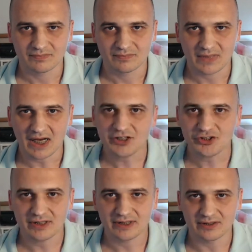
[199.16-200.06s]

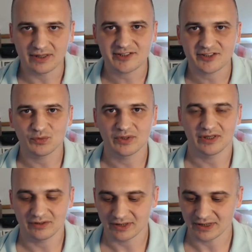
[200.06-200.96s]
actually, the
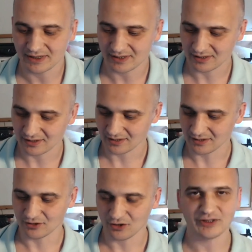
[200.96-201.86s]
ransomware is
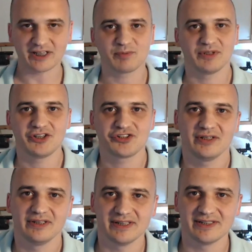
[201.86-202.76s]
growing exponentially
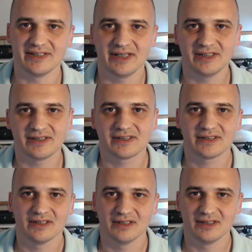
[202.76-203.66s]
in these days,
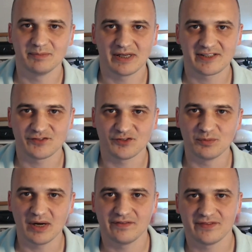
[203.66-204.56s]
in the past few
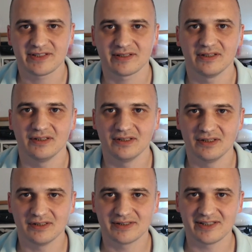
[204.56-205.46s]
months,
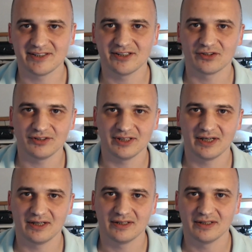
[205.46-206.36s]
since the
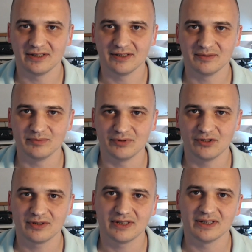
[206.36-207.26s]
Corona
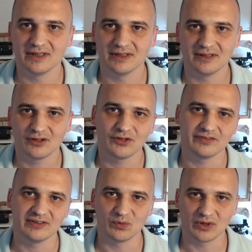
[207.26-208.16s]
broke all over
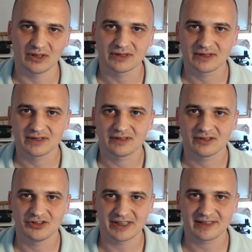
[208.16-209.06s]
the world.
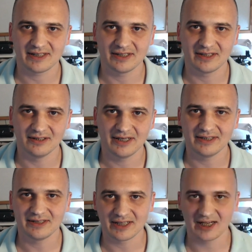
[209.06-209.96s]
Just like in
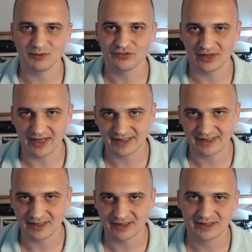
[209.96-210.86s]
any time of
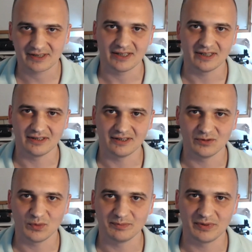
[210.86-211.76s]
crisis and
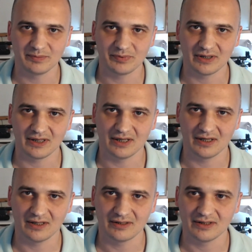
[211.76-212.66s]
when people
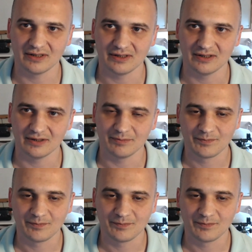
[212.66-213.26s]
are in